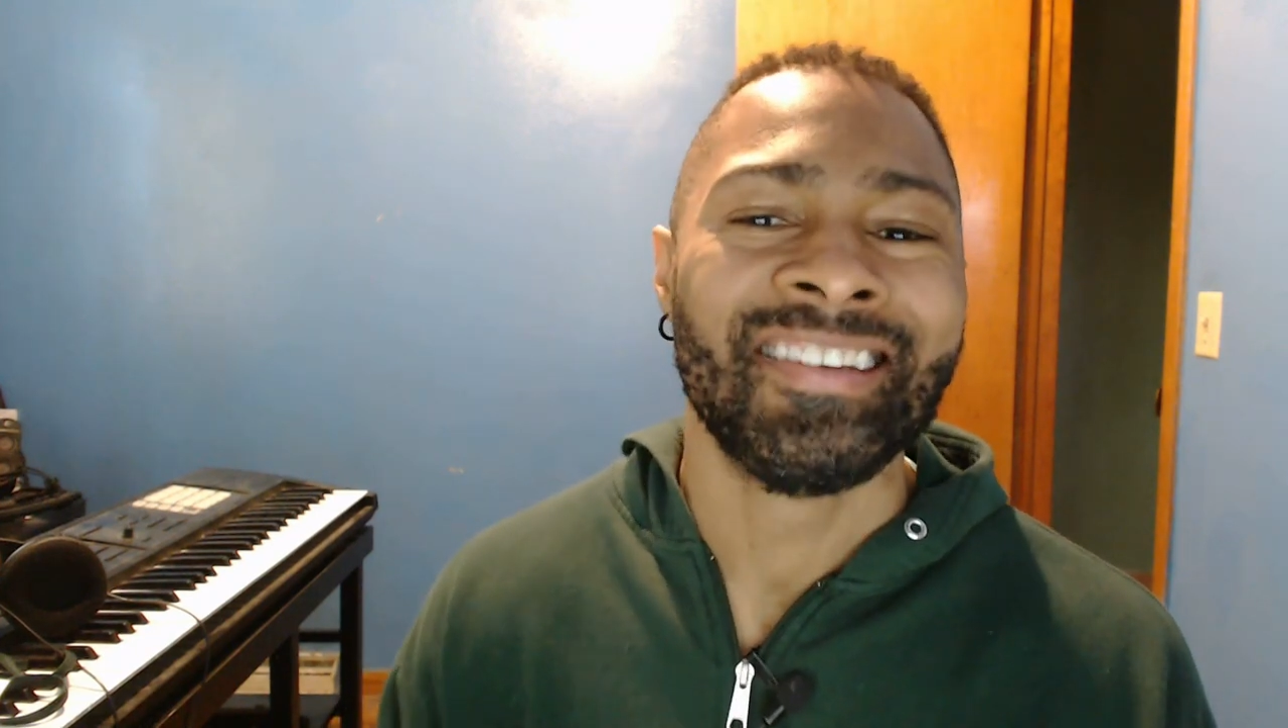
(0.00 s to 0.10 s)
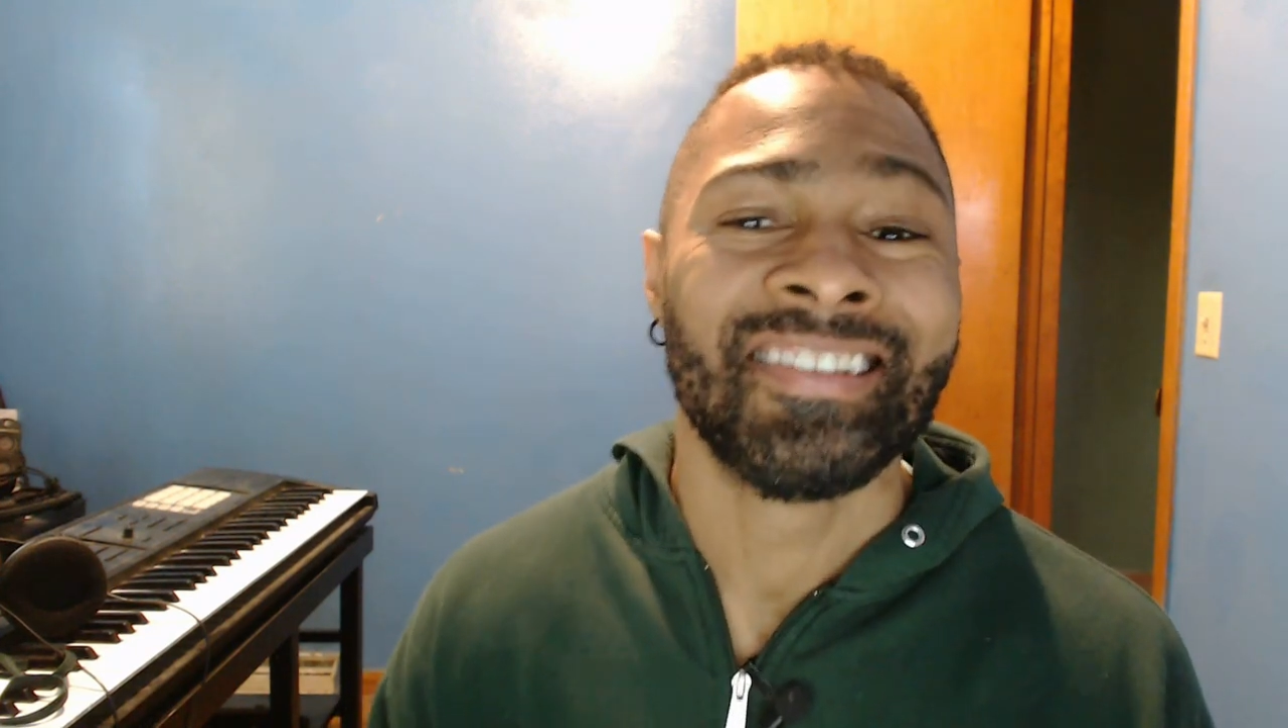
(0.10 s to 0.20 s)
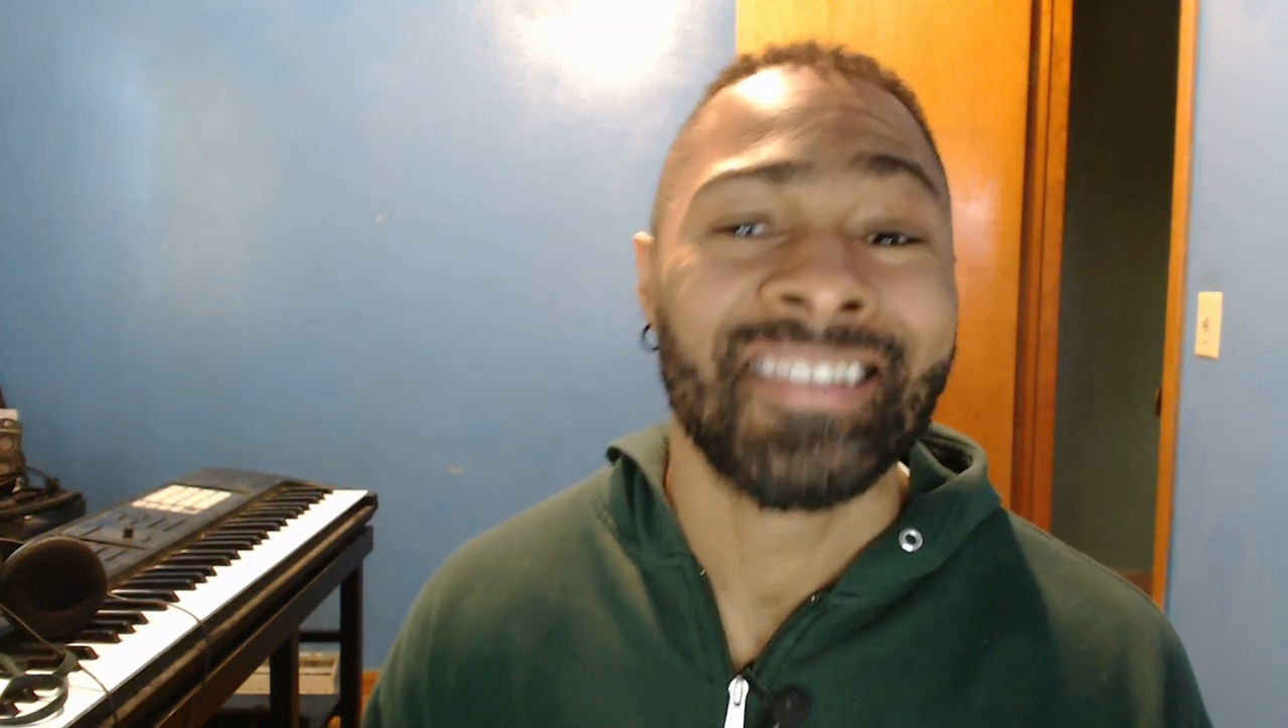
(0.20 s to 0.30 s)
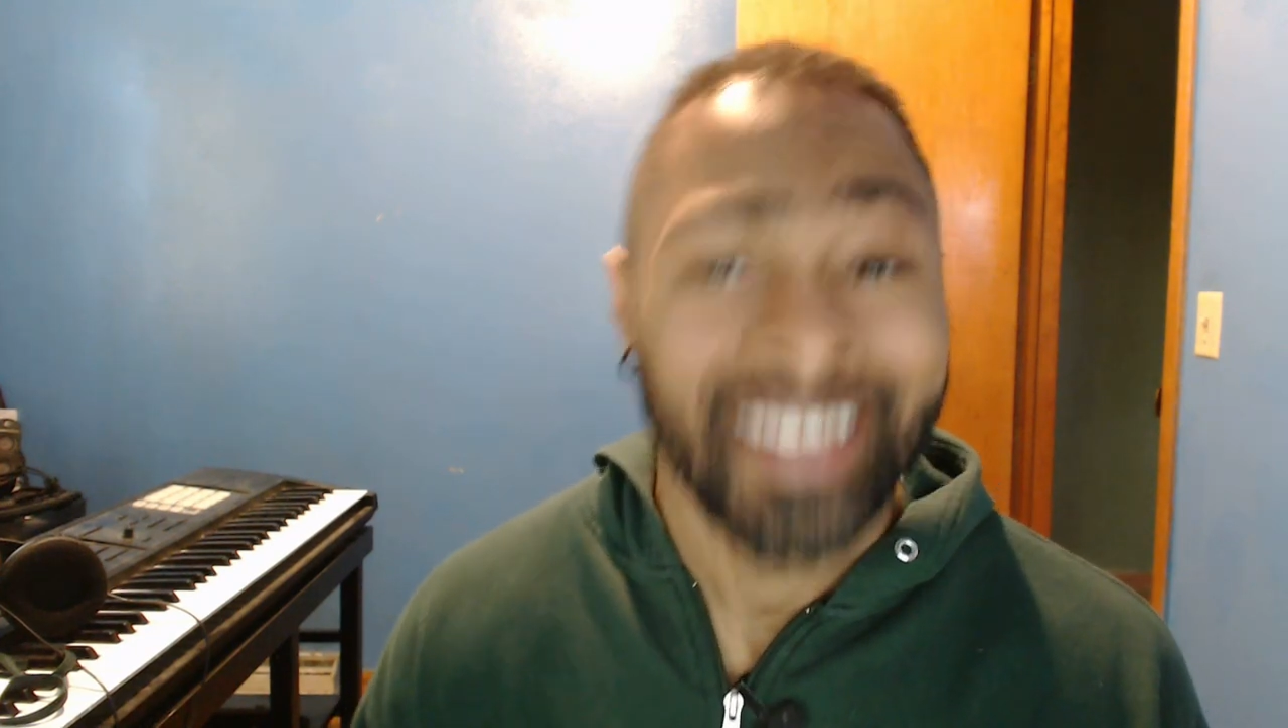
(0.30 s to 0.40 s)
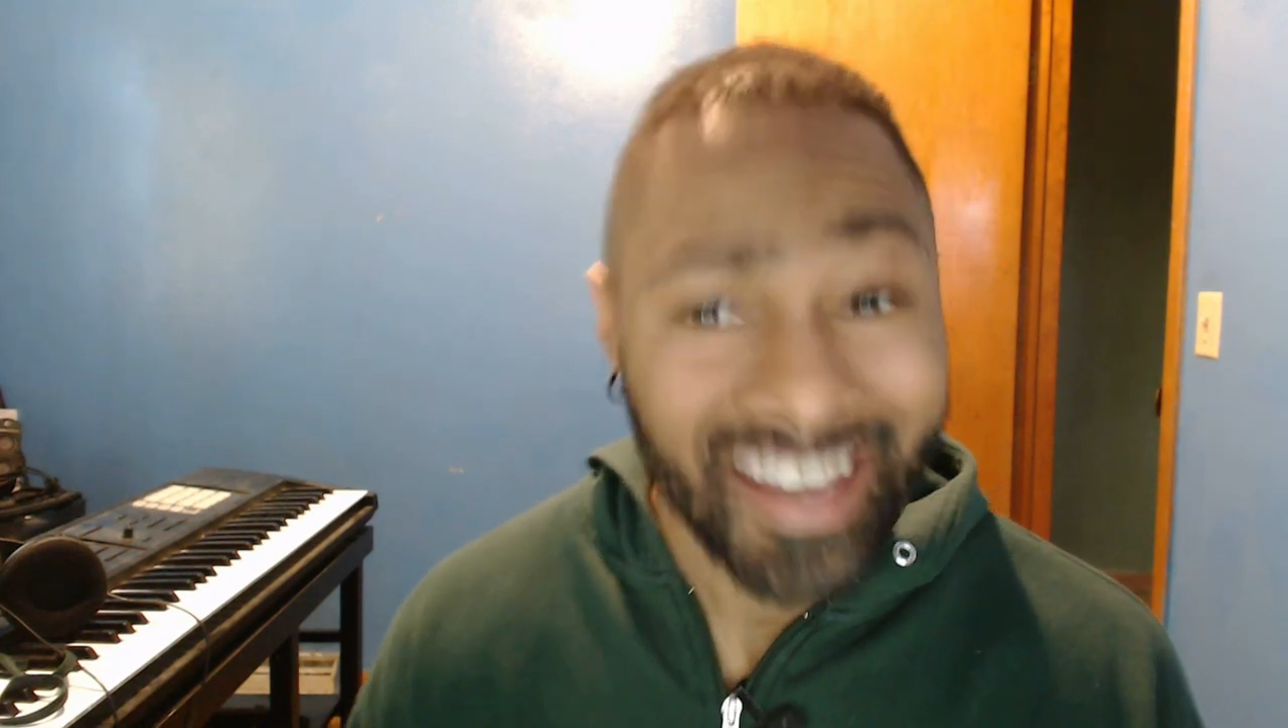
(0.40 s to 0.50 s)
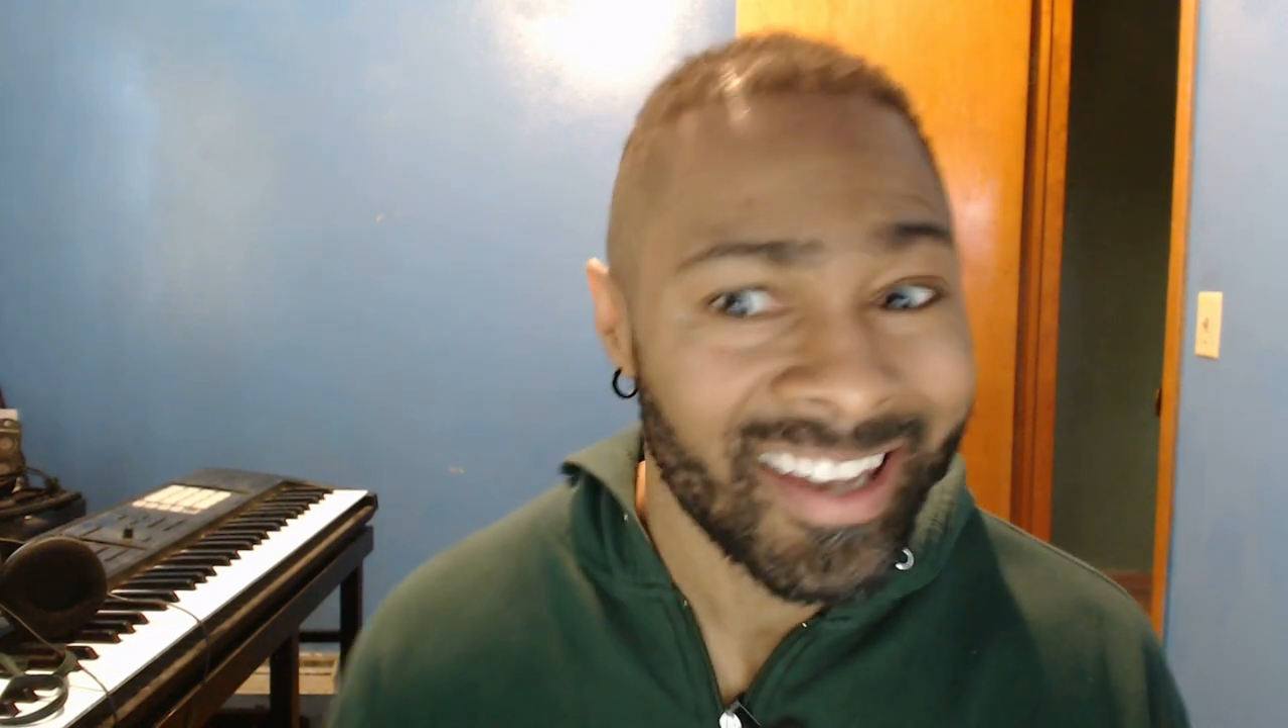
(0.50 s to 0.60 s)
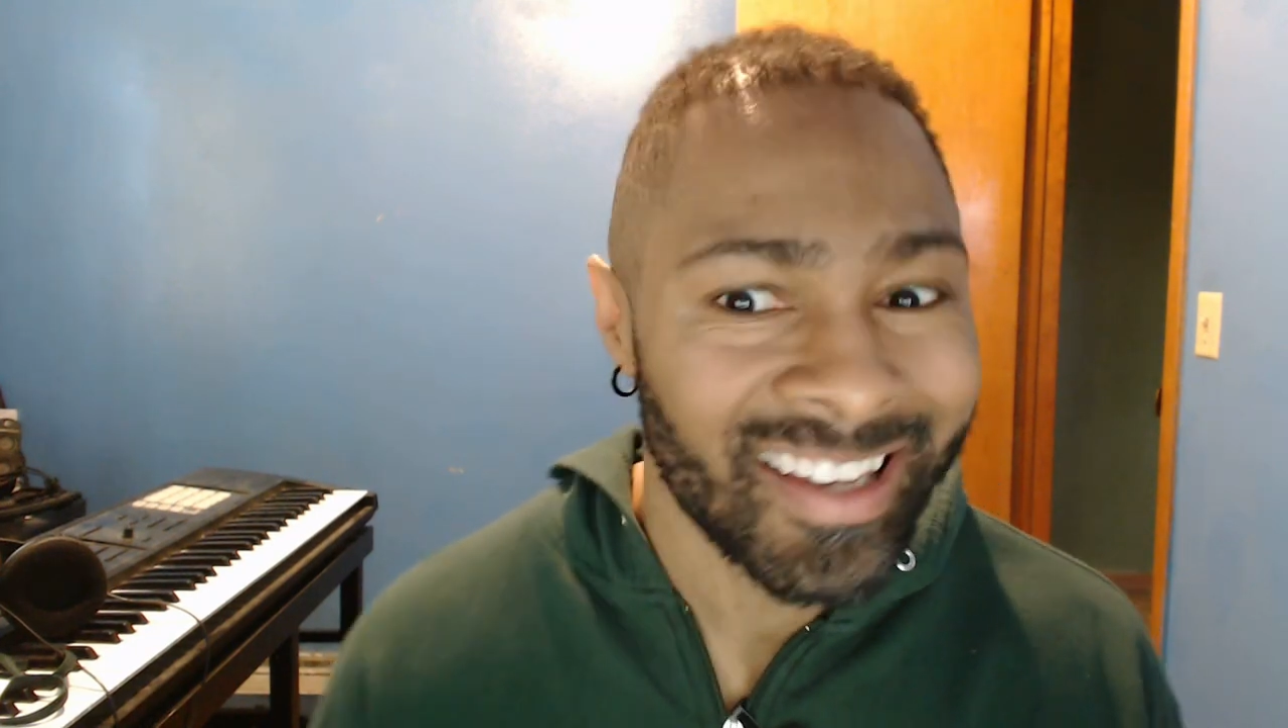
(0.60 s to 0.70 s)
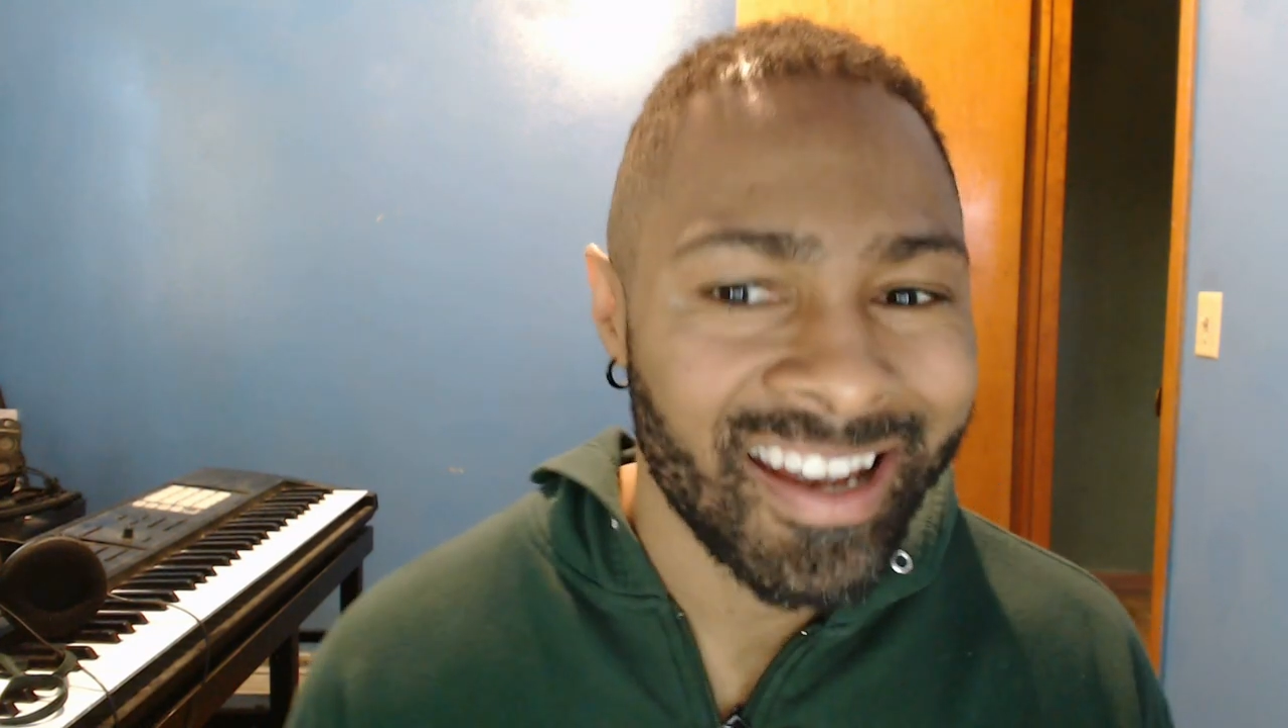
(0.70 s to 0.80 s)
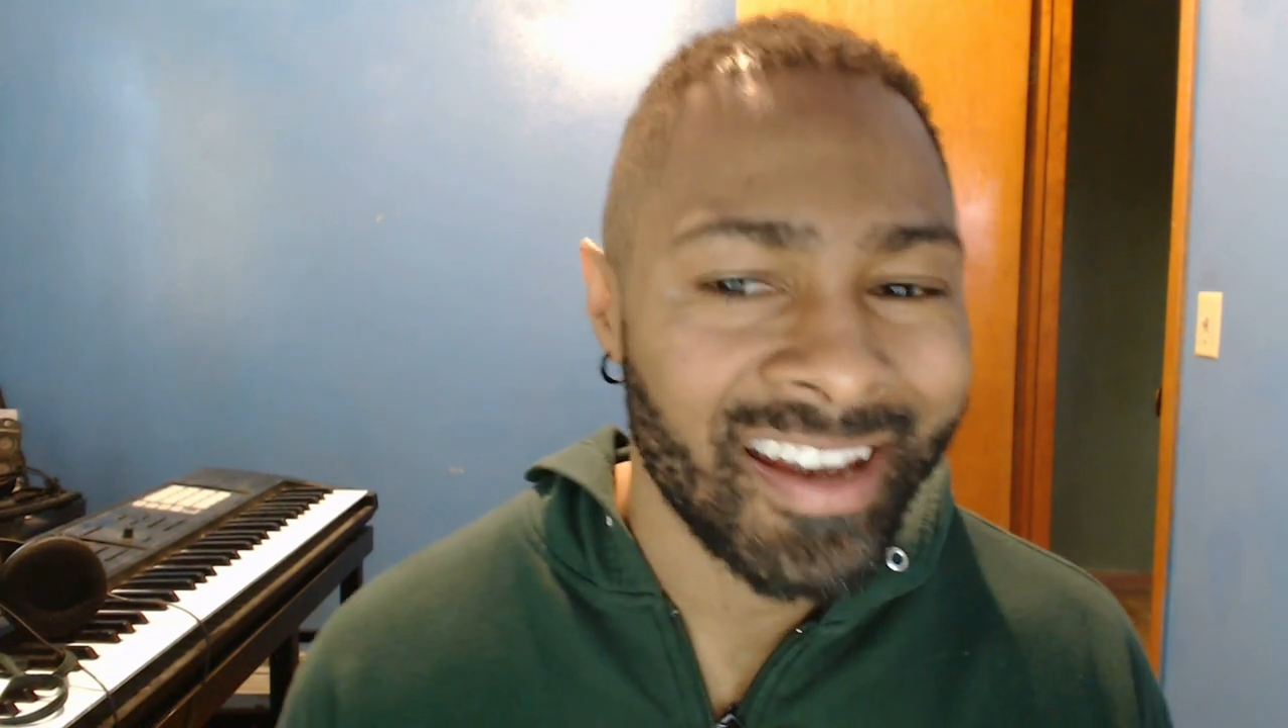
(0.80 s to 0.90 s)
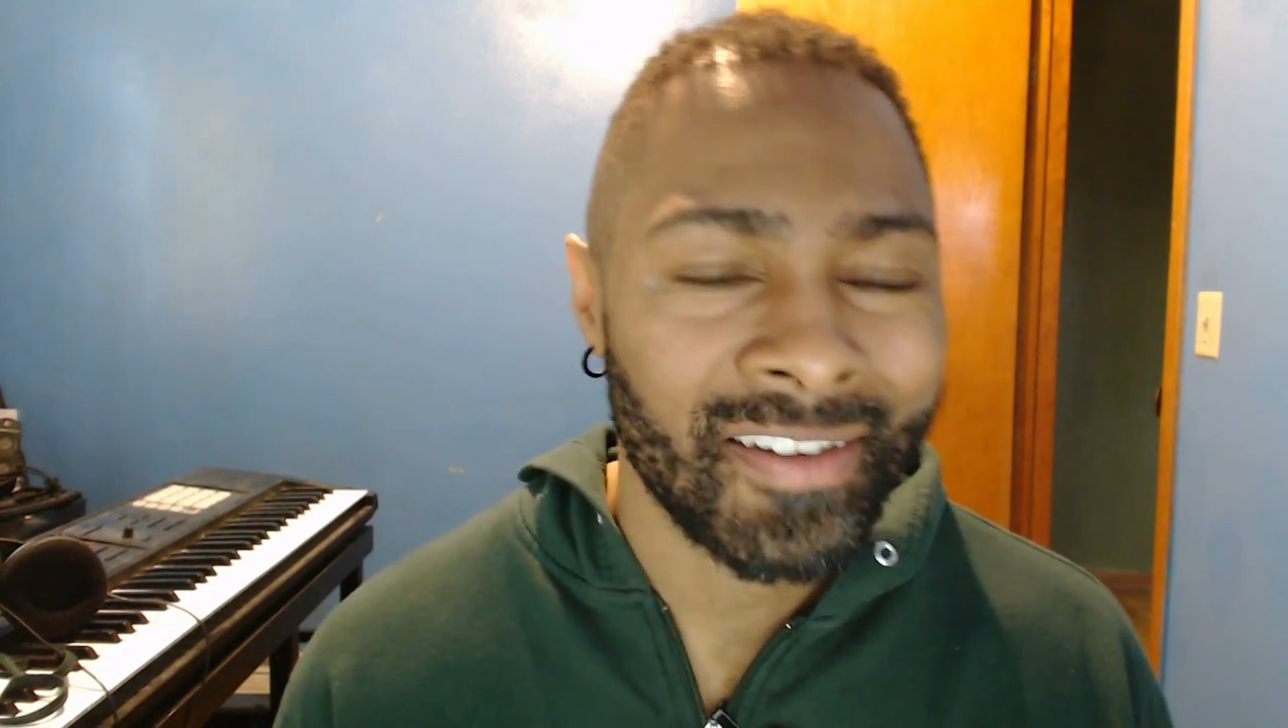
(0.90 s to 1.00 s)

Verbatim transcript: shit.